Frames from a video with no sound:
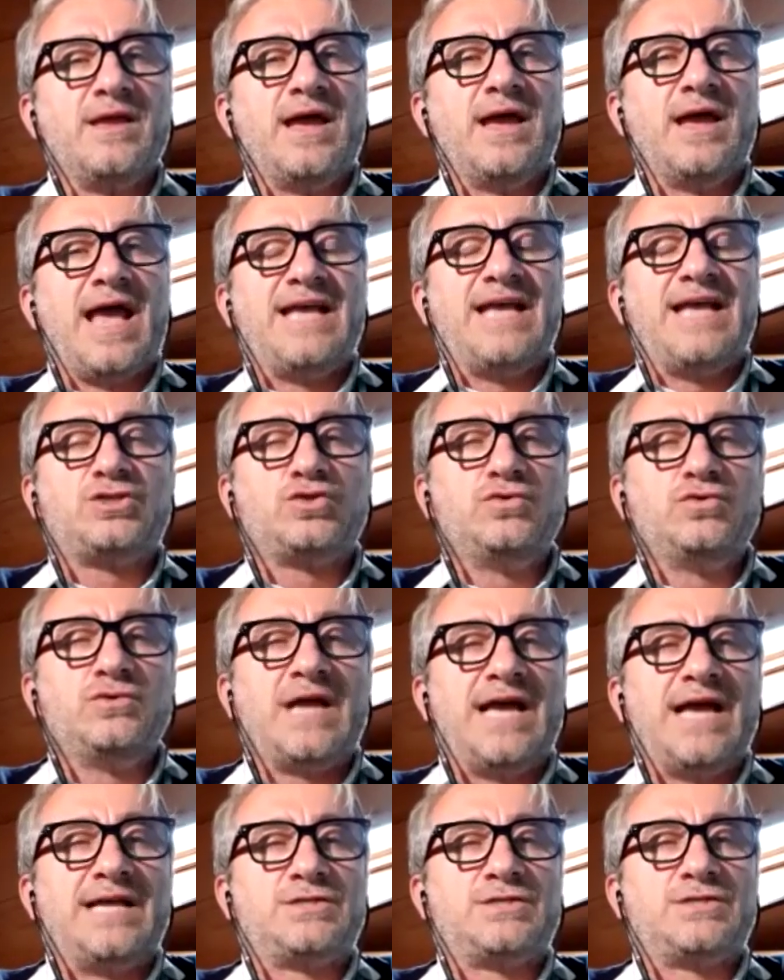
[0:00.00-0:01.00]
as soon
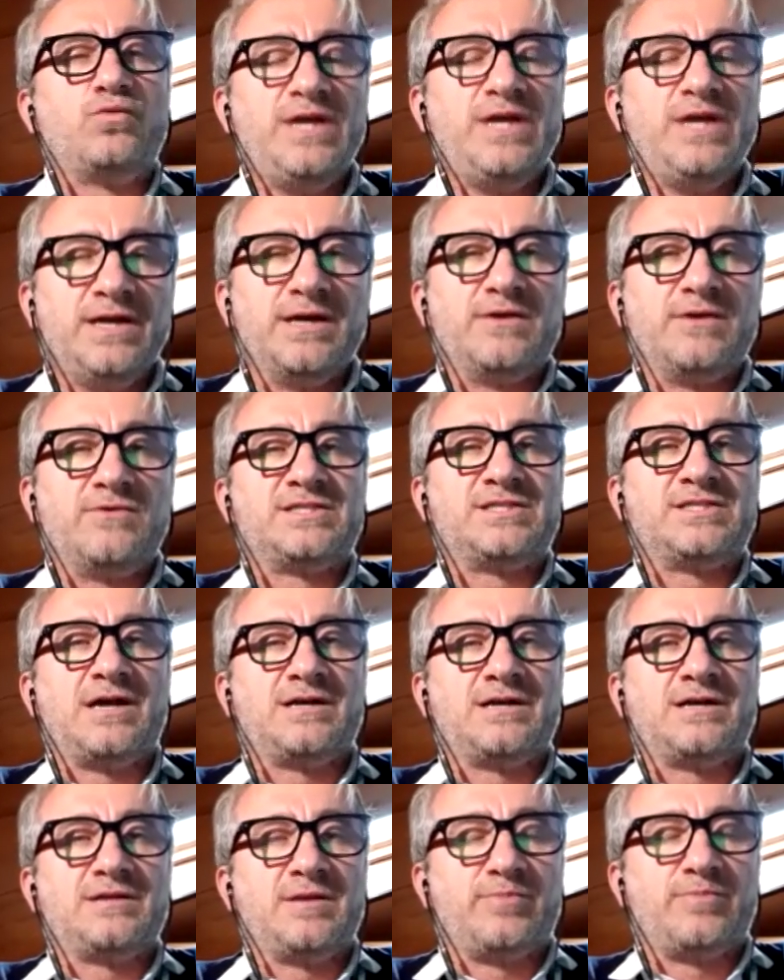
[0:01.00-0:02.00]
as we
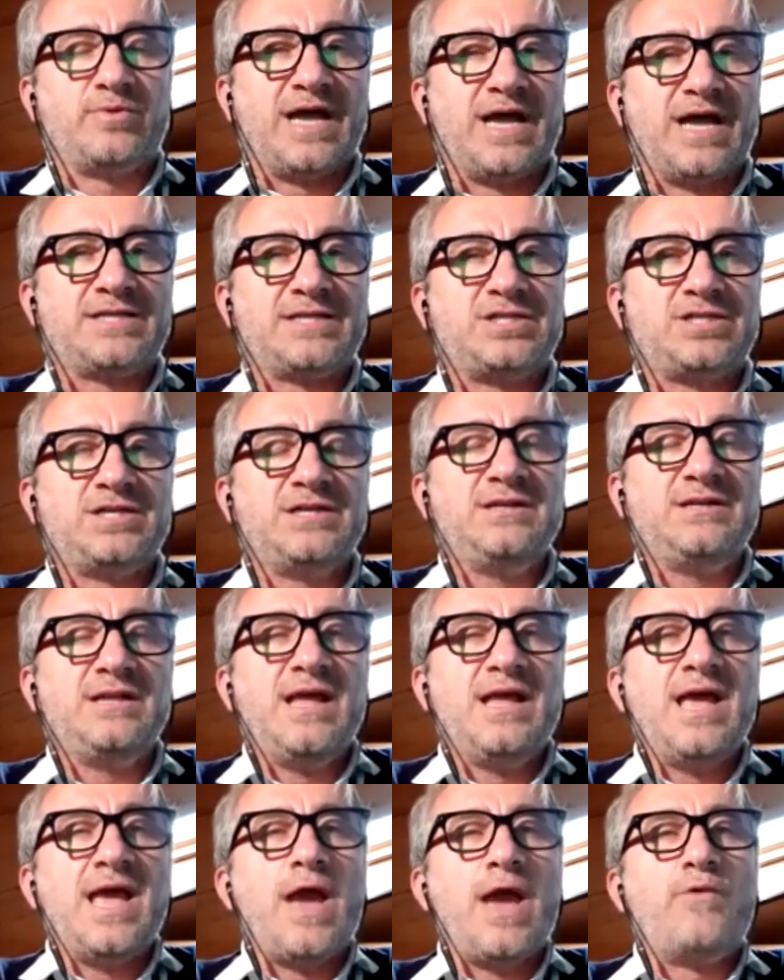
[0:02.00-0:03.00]
restart the production,
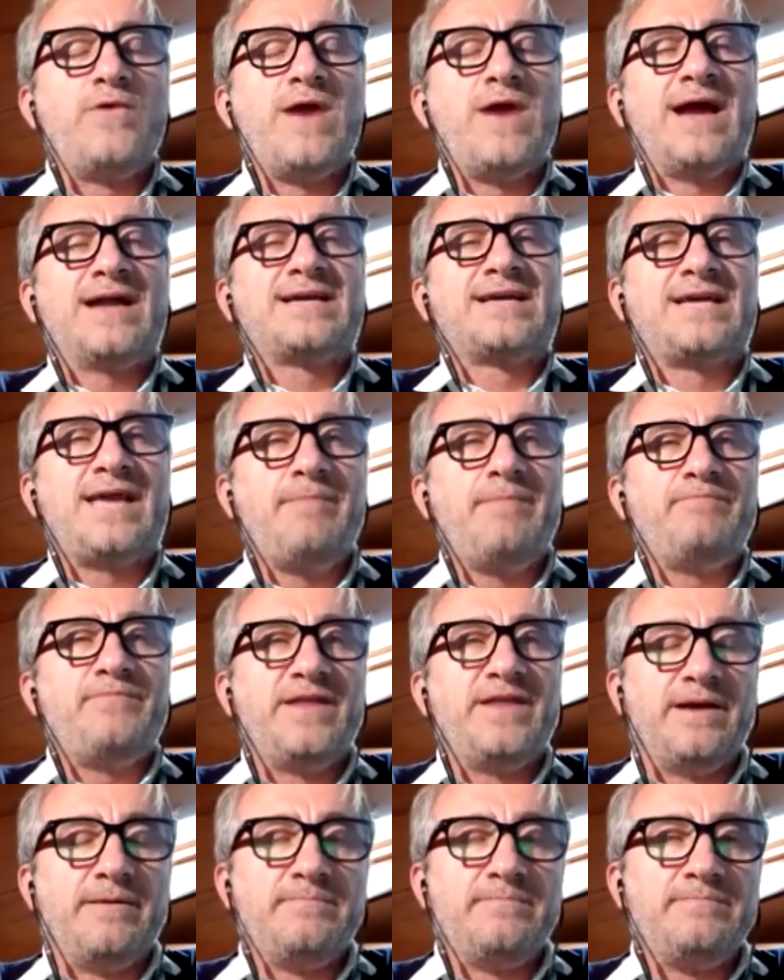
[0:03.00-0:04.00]
and we are keep
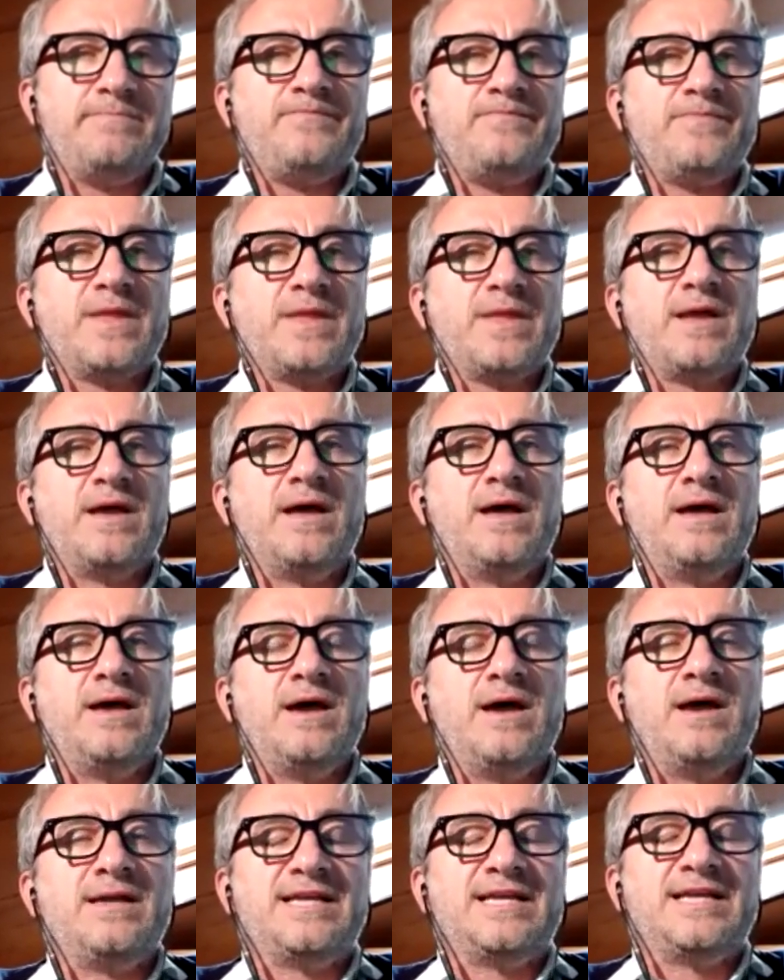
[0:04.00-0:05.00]
them
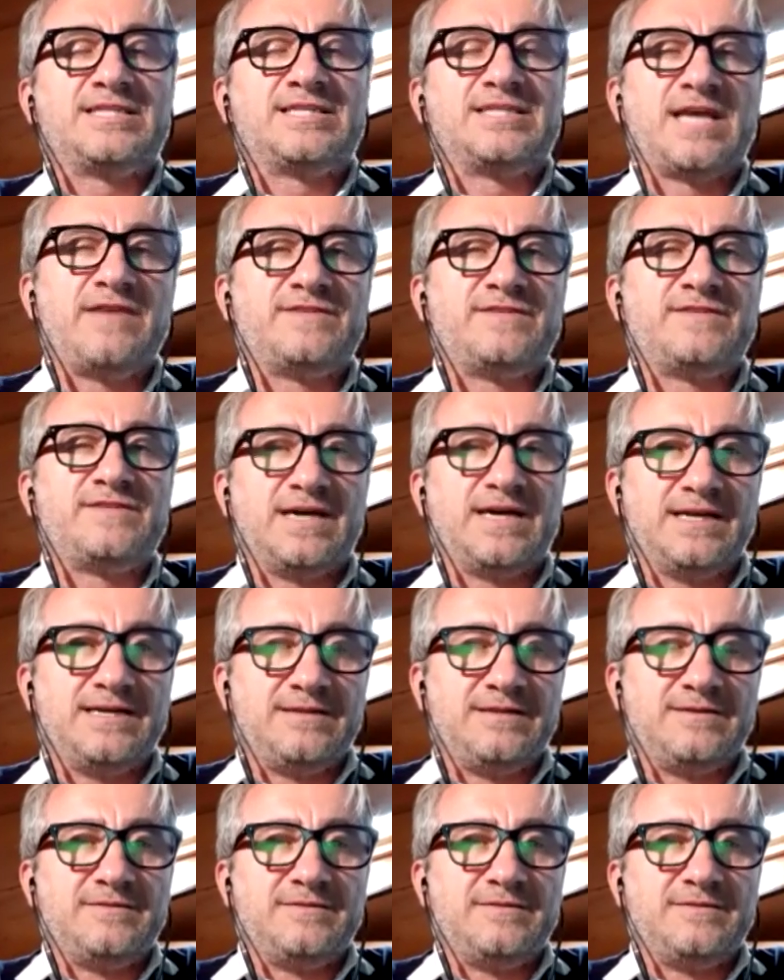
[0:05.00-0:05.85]
in a safe side.